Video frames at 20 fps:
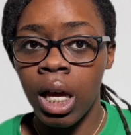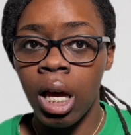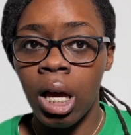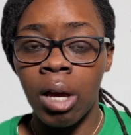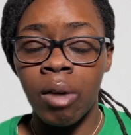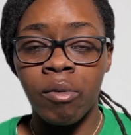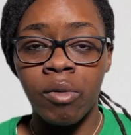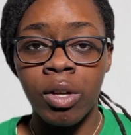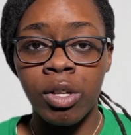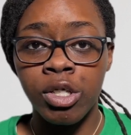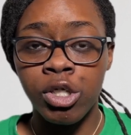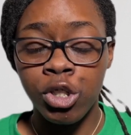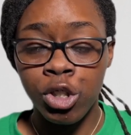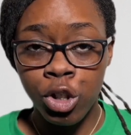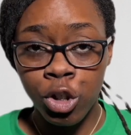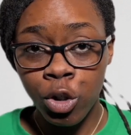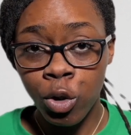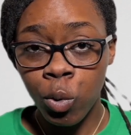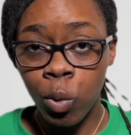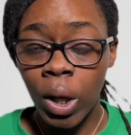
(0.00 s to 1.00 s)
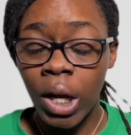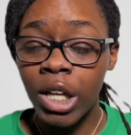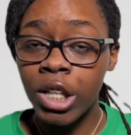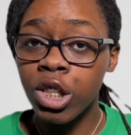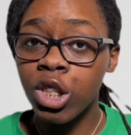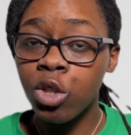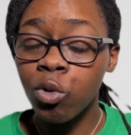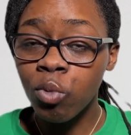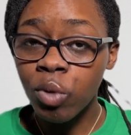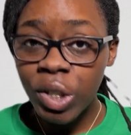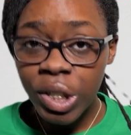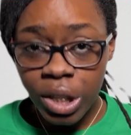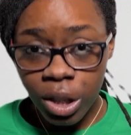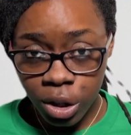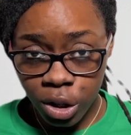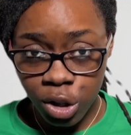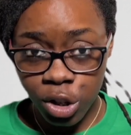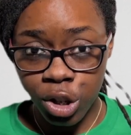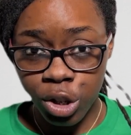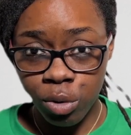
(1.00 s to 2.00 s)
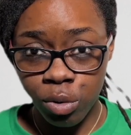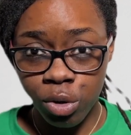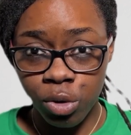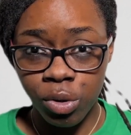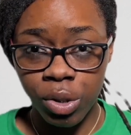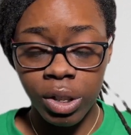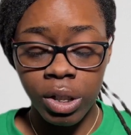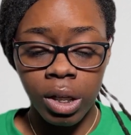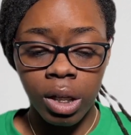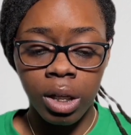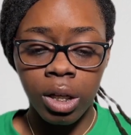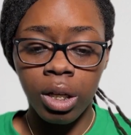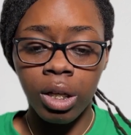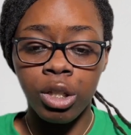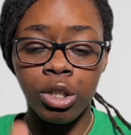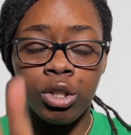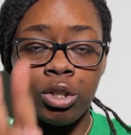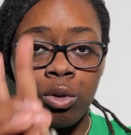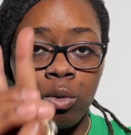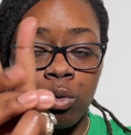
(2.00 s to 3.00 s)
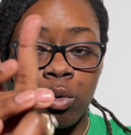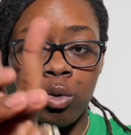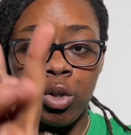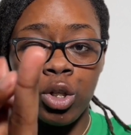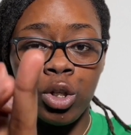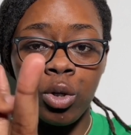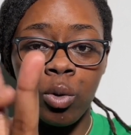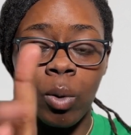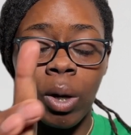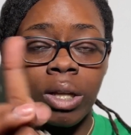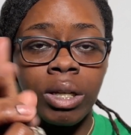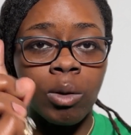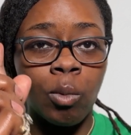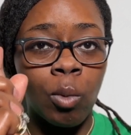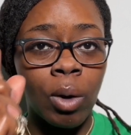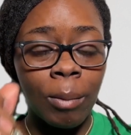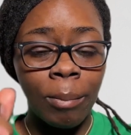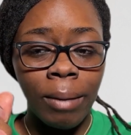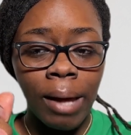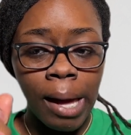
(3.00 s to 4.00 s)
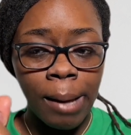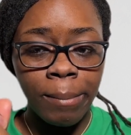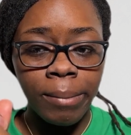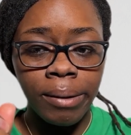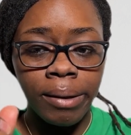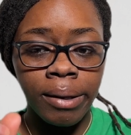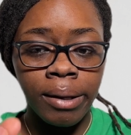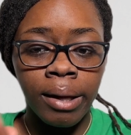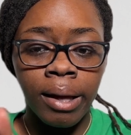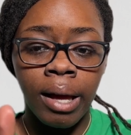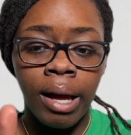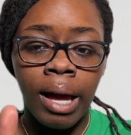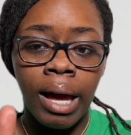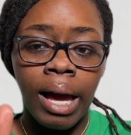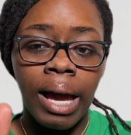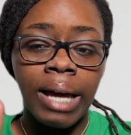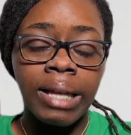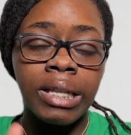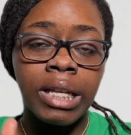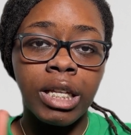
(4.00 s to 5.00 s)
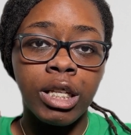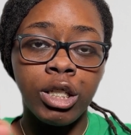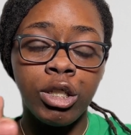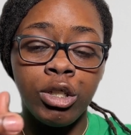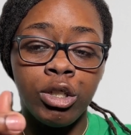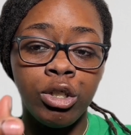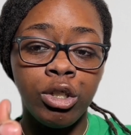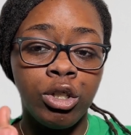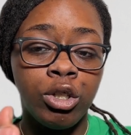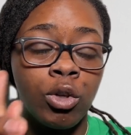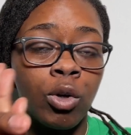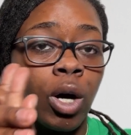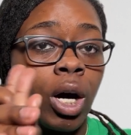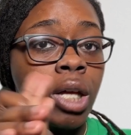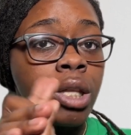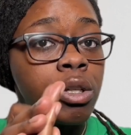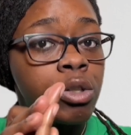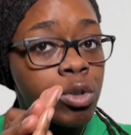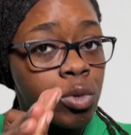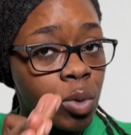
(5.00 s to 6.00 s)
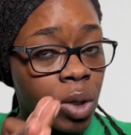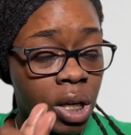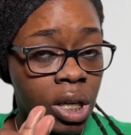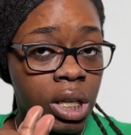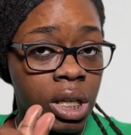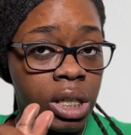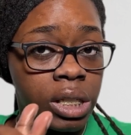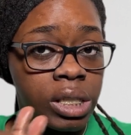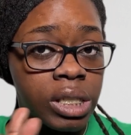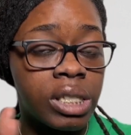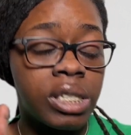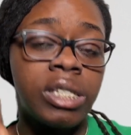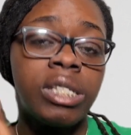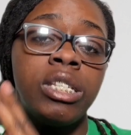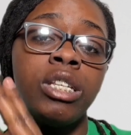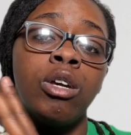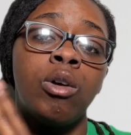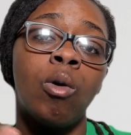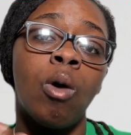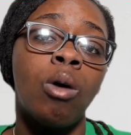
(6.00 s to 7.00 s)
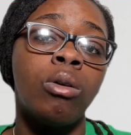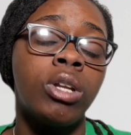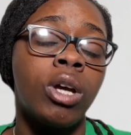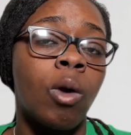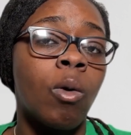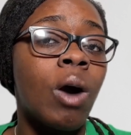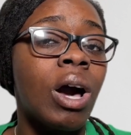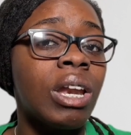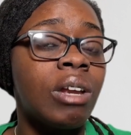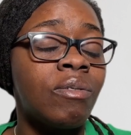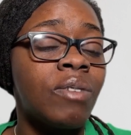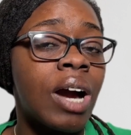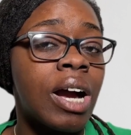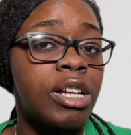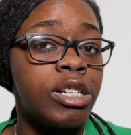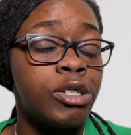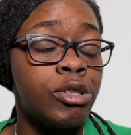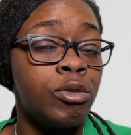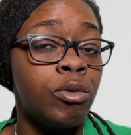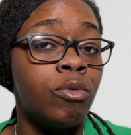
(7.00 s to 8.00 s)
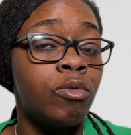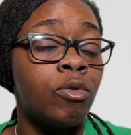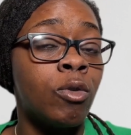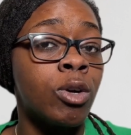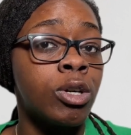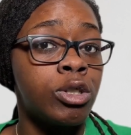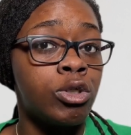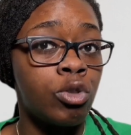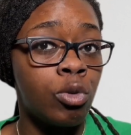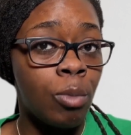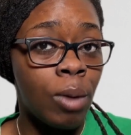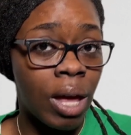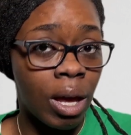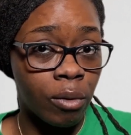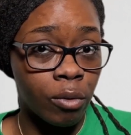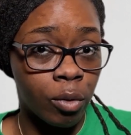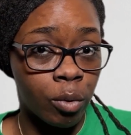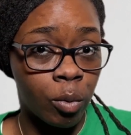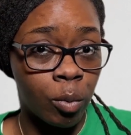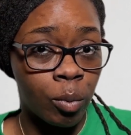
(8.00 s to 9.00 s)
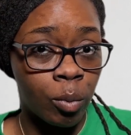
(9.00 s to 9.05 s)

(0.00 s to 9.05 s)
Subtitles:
If it's you and 3 other children, you and the 1 baby, and then your other 2 kids still only qualifies you for a 2 bedroom.